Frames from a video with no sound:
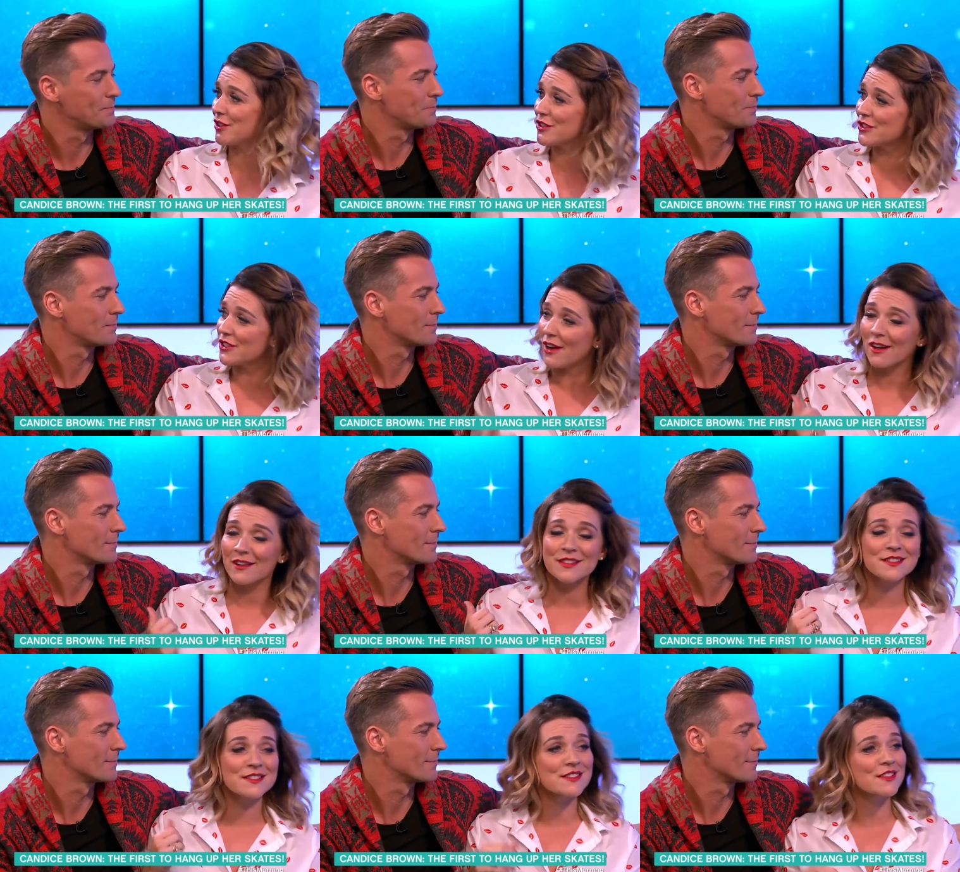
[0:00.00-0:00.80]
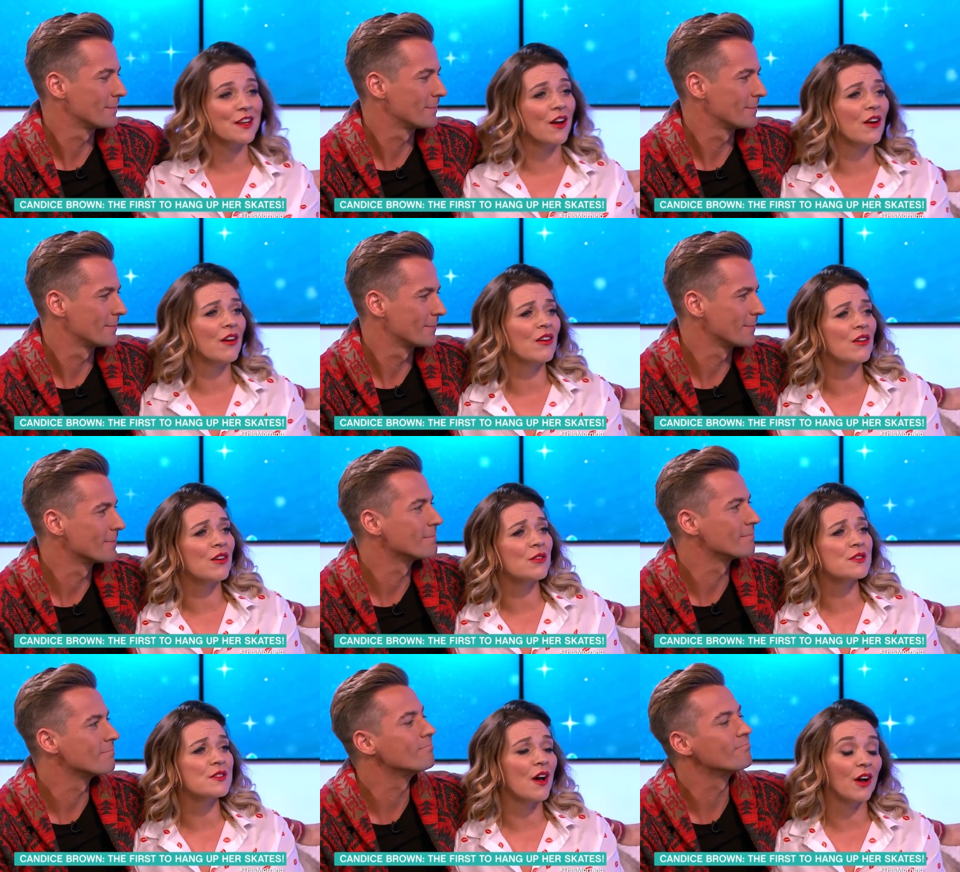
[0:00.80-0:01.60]
Speaker 1: I like just, we've missed out oh,
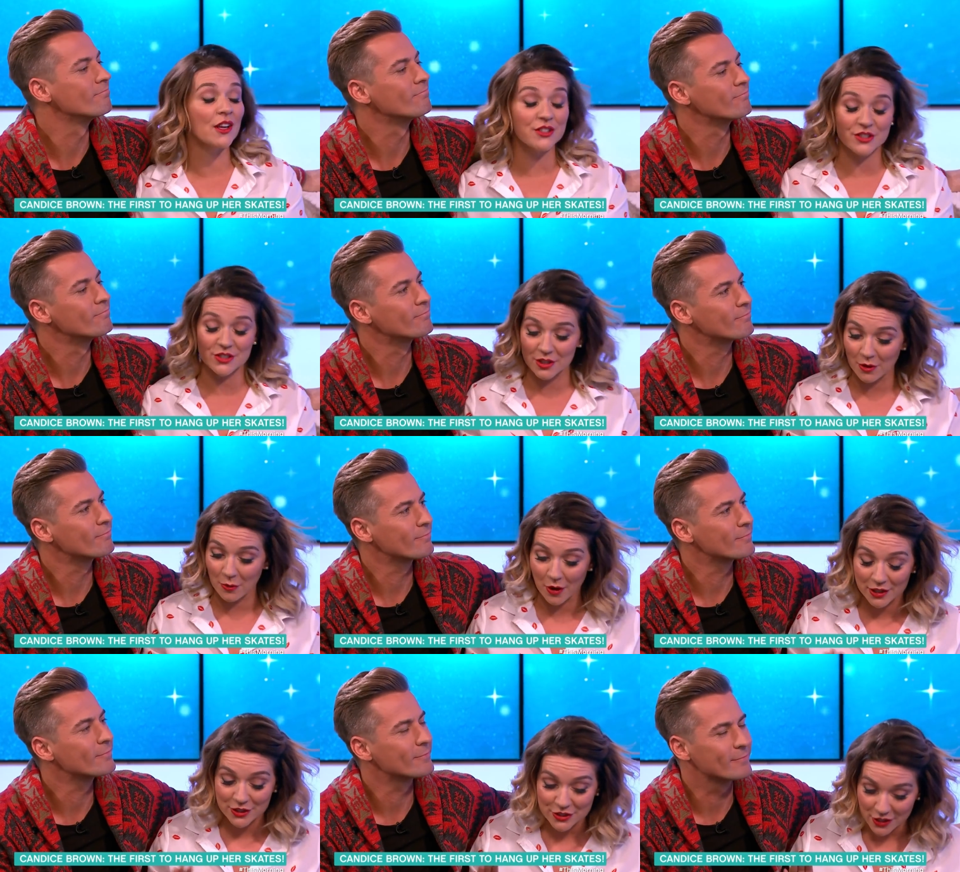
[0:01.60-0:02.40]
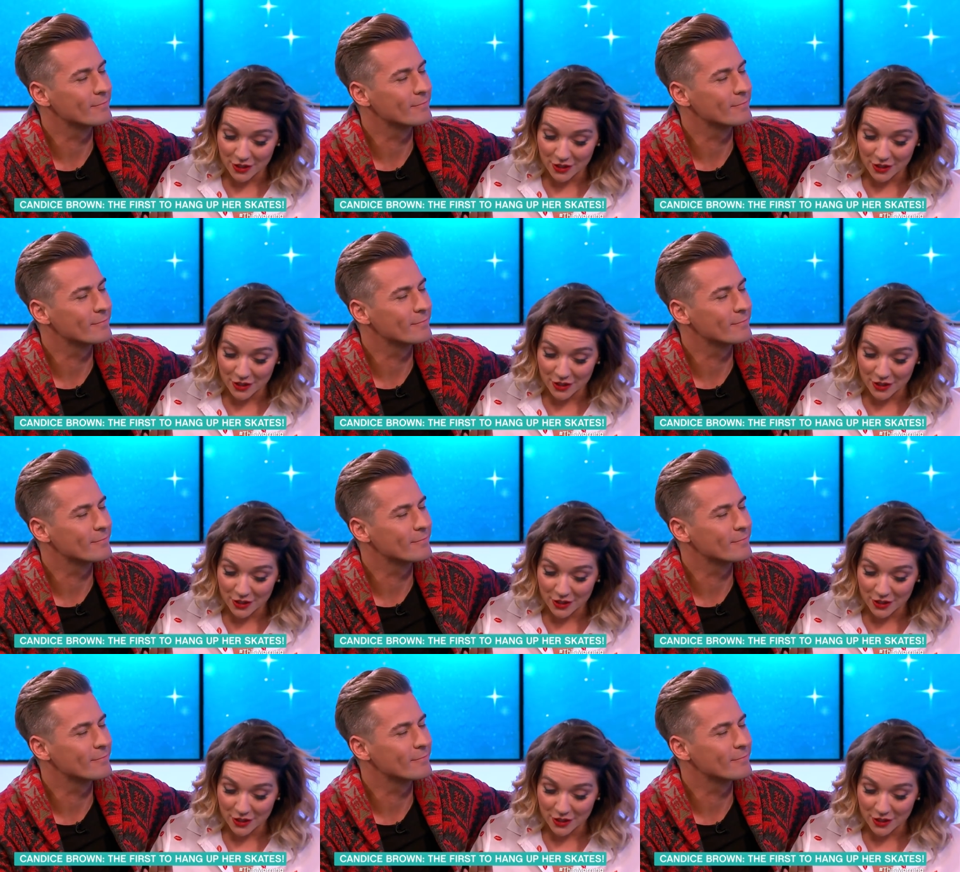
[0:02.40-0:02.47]
here. I, do you know what? I